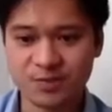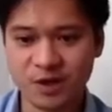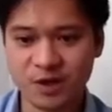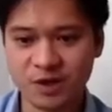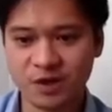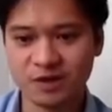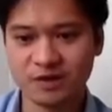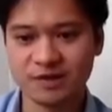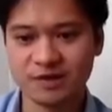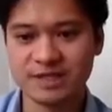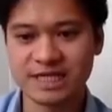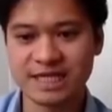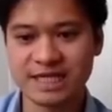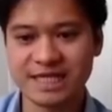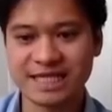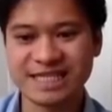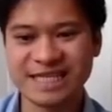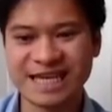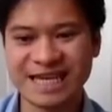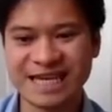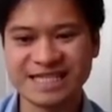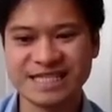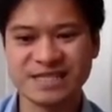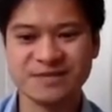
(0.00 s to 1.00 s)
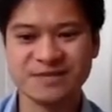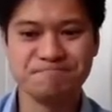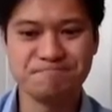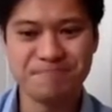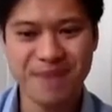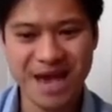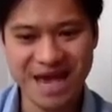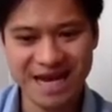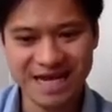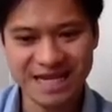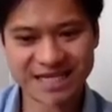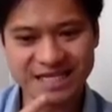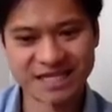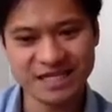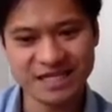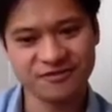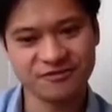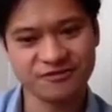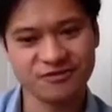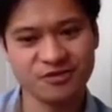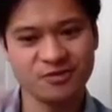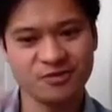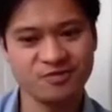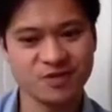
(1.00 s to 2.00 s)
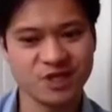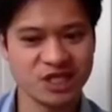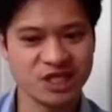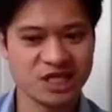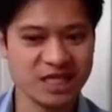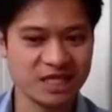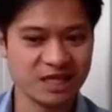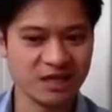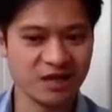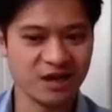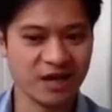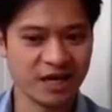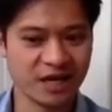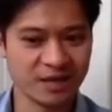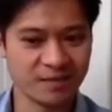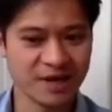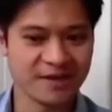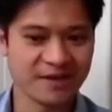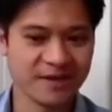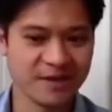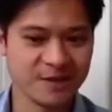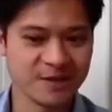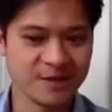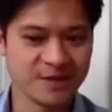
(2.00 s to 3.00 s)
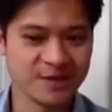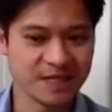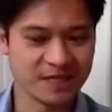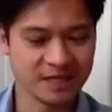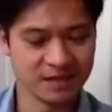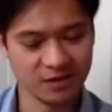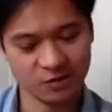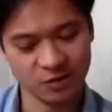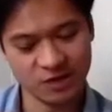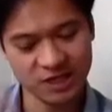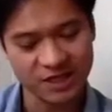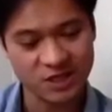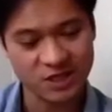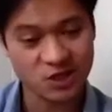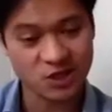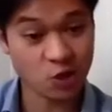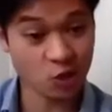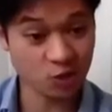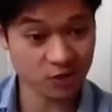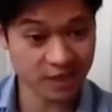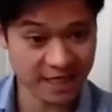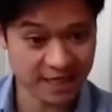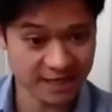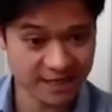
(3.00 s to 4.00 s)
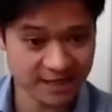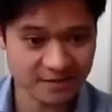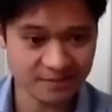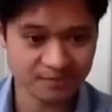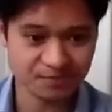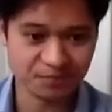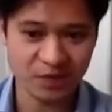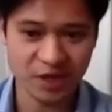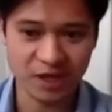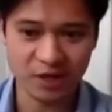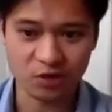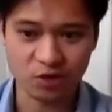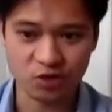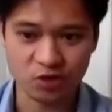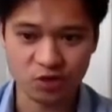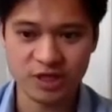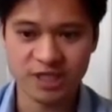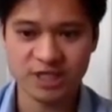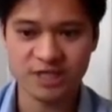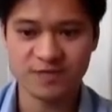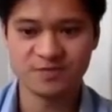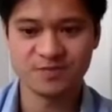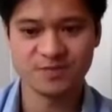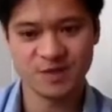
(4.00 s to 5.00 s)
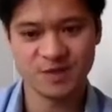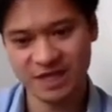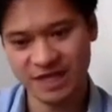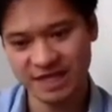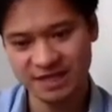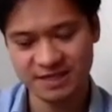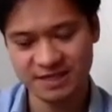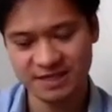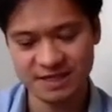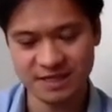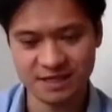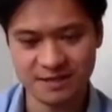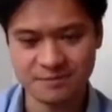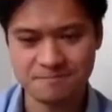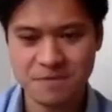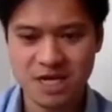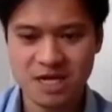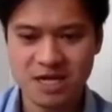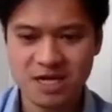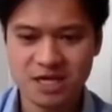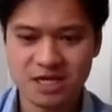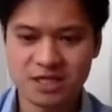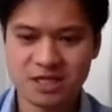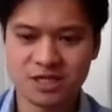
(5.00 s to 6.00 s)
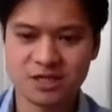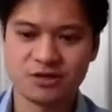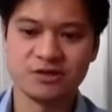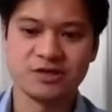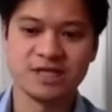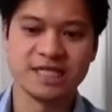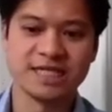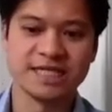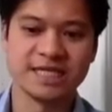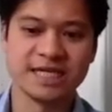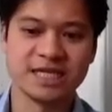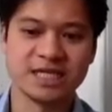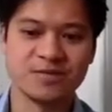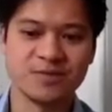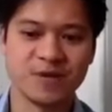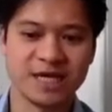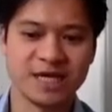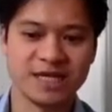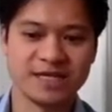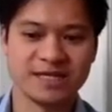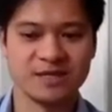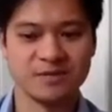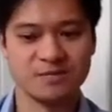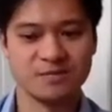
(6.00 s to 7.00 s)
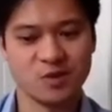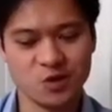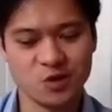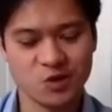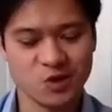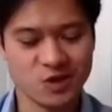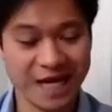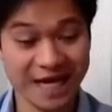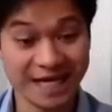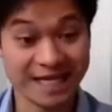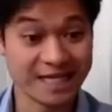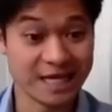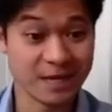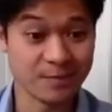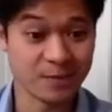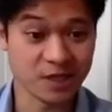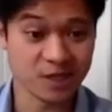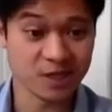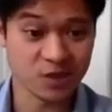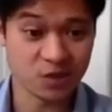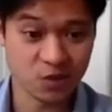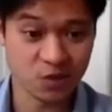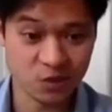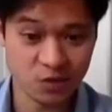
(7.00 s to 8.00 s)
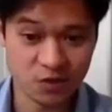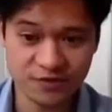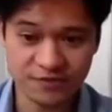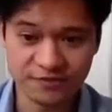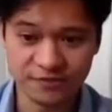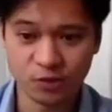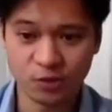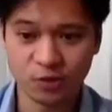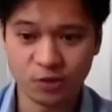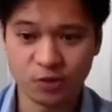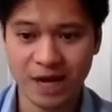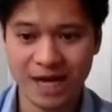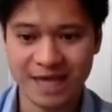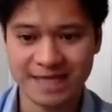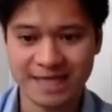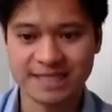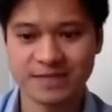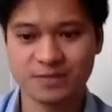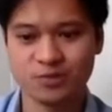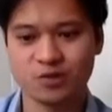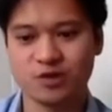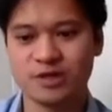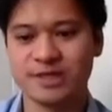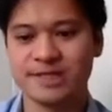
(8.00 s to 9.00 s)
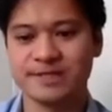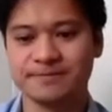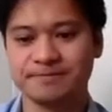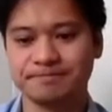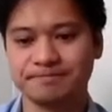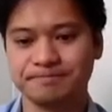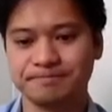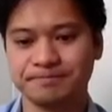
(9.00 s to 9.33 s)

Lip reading: because it tests many different machine learning methods on the stock data in CRISP. So that's the securities database that most academics use for asset pricing.